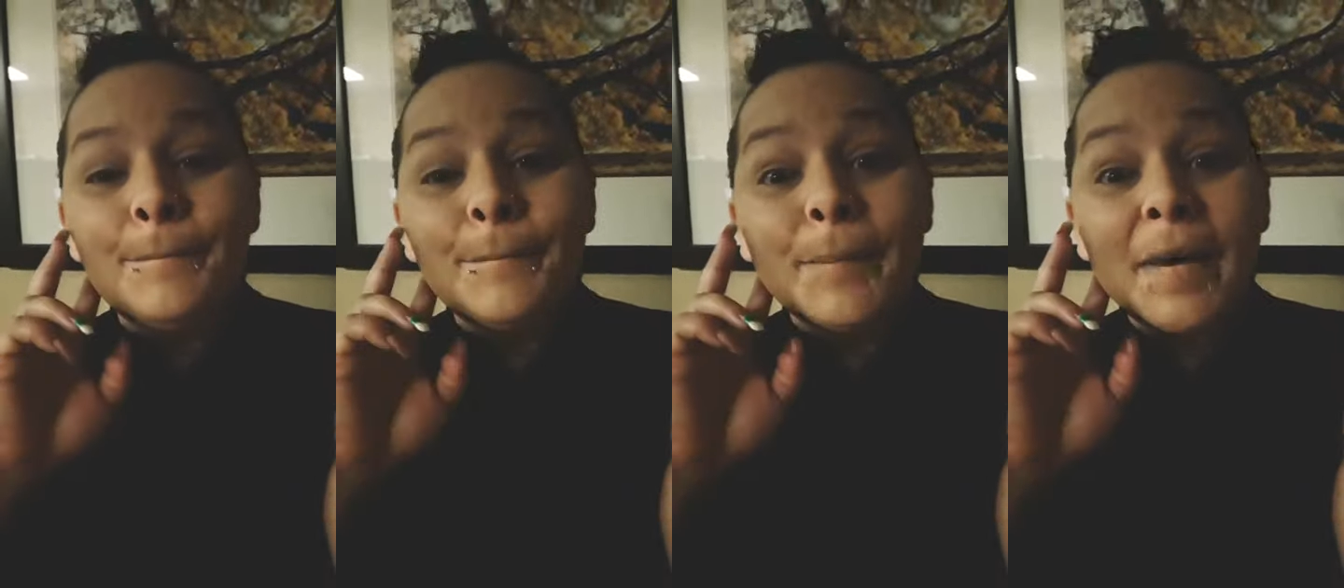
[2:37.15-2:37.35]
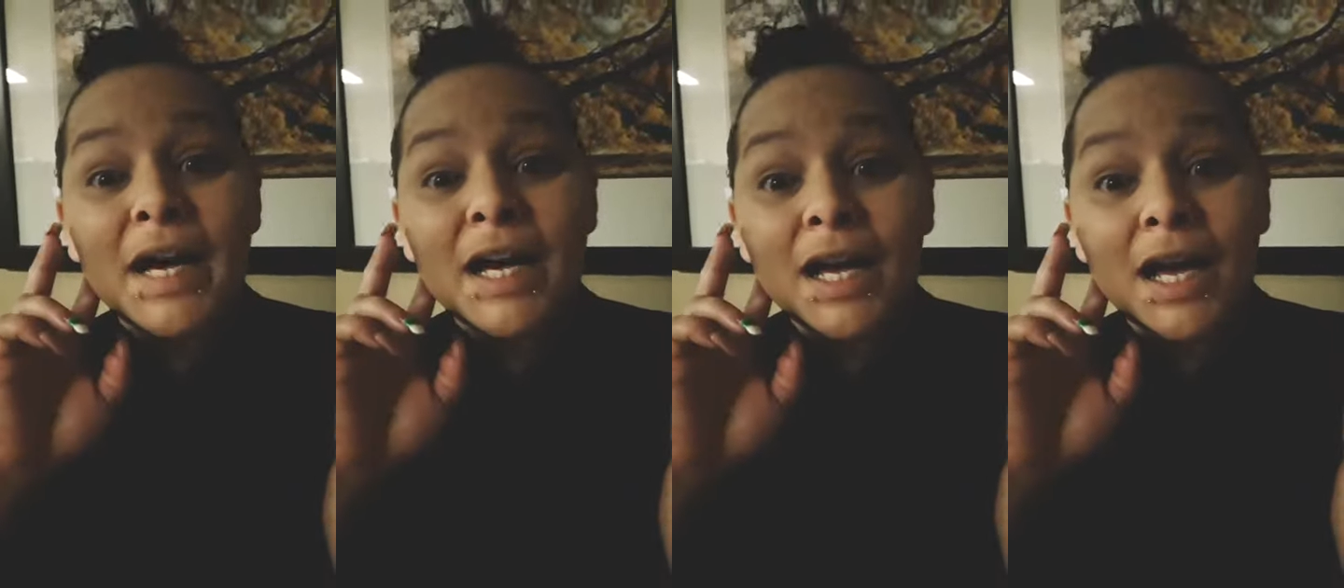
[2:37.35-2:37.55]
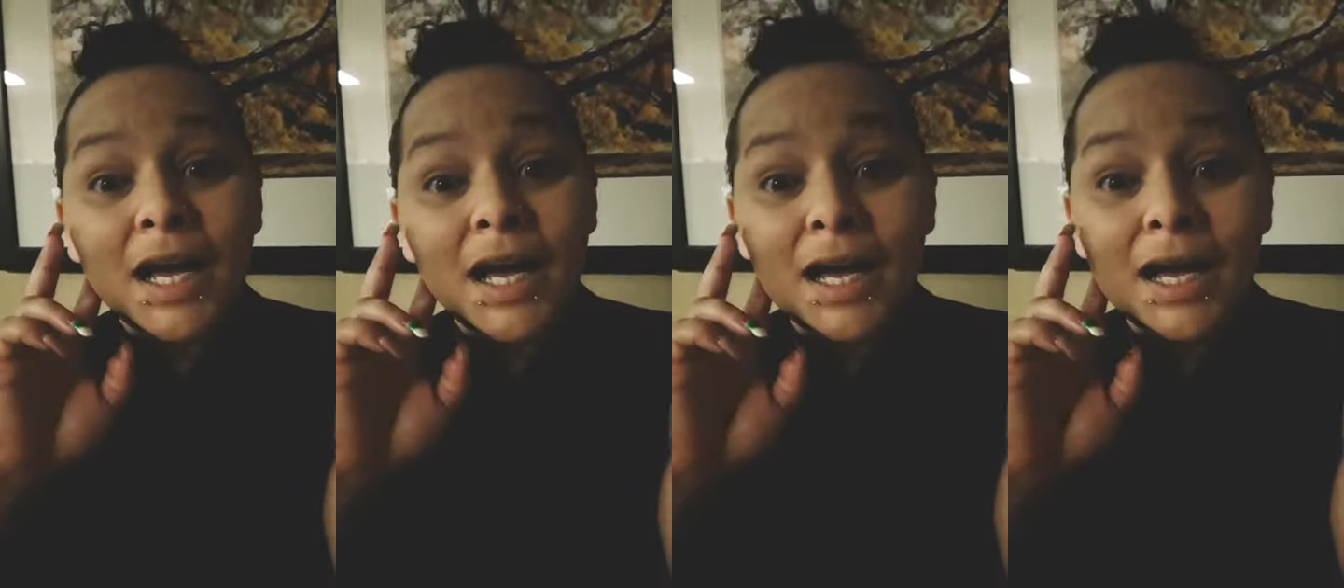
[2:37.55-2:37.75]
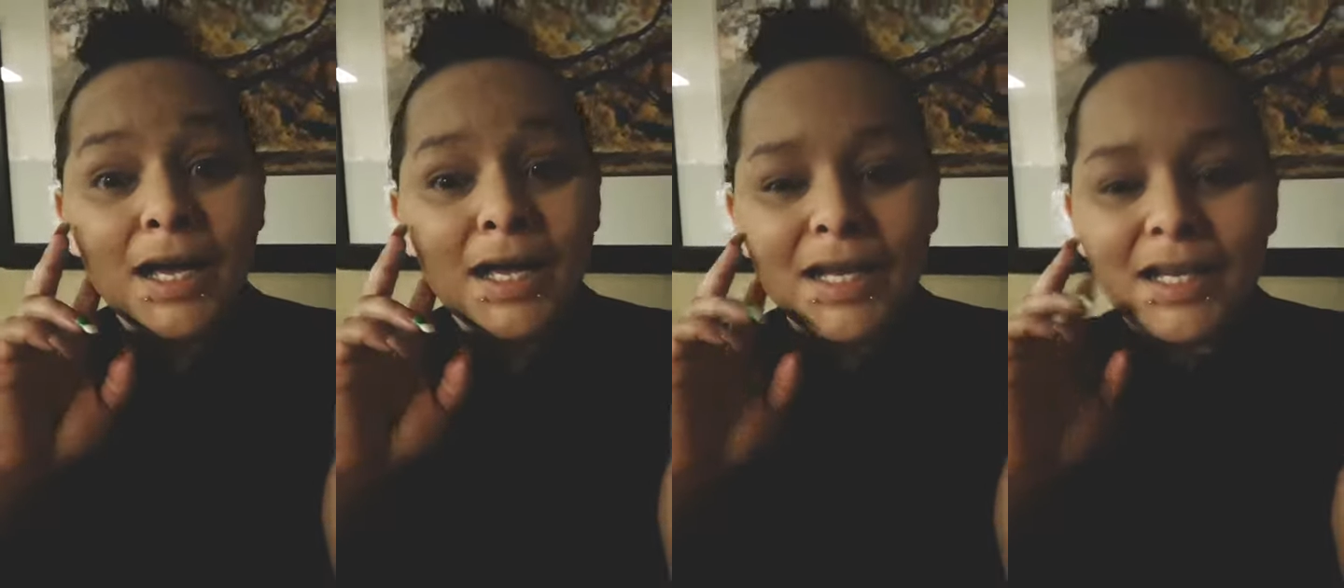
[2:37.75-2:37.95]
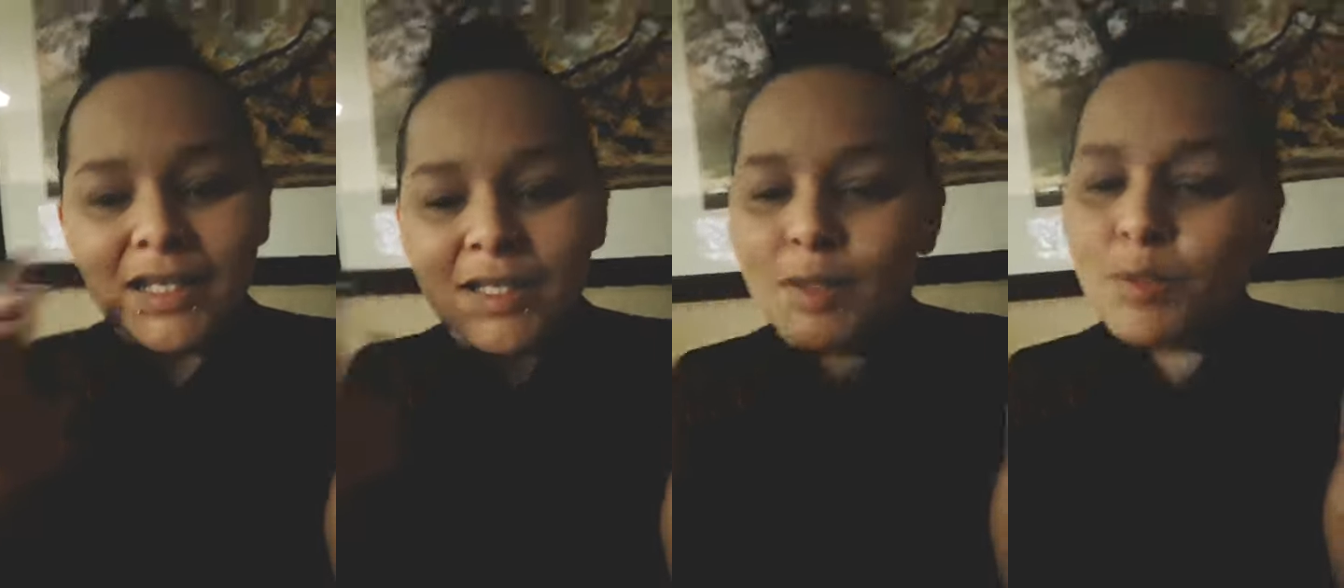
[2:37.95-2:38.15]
Bye.